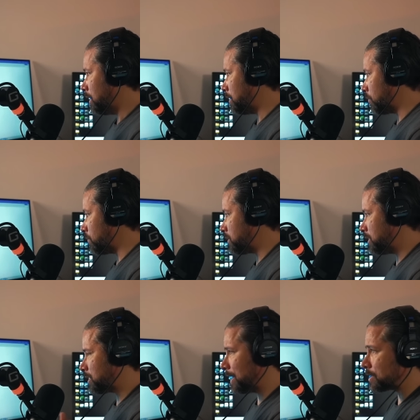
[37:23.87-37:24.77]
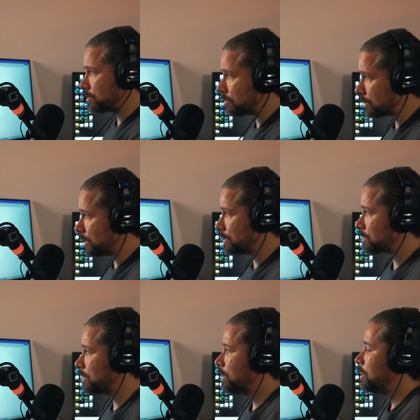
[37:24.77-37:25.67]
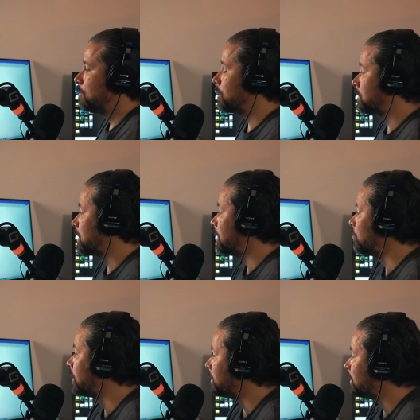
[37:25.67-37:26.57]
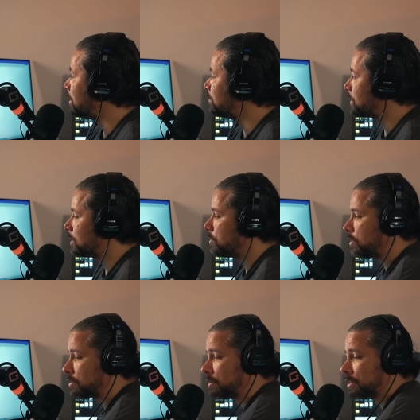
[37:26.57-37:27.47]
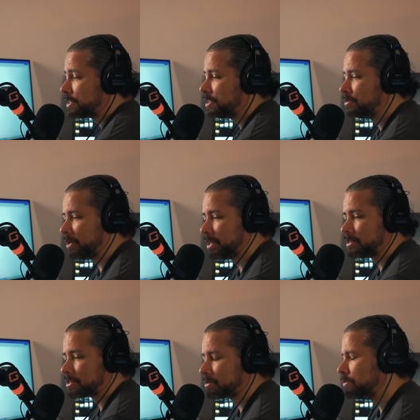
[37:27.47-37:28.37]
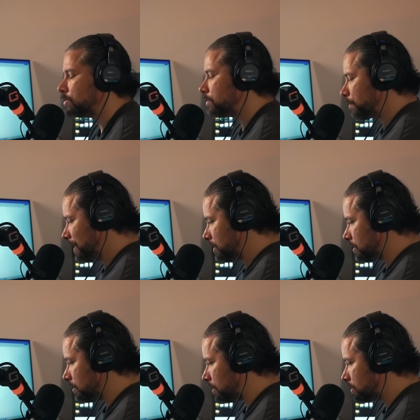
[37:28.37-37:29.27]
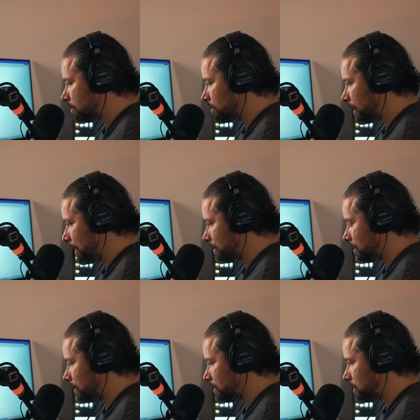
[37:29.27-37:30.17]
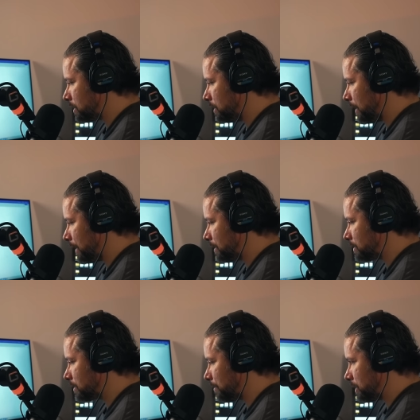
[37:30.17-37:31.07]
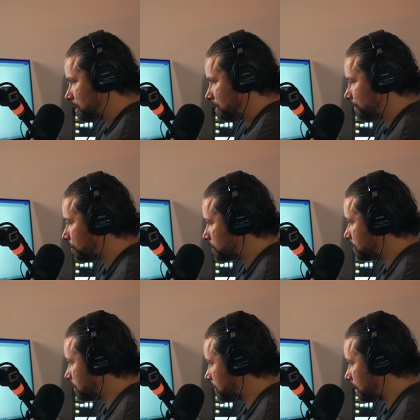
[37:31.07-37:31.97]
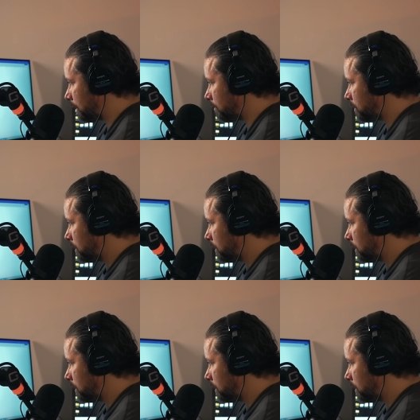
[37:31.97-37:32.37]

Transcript: or where she says certain things. But I'll tell you what, the longer that she's been in school and the longer that she has, I mean, she's four years old now.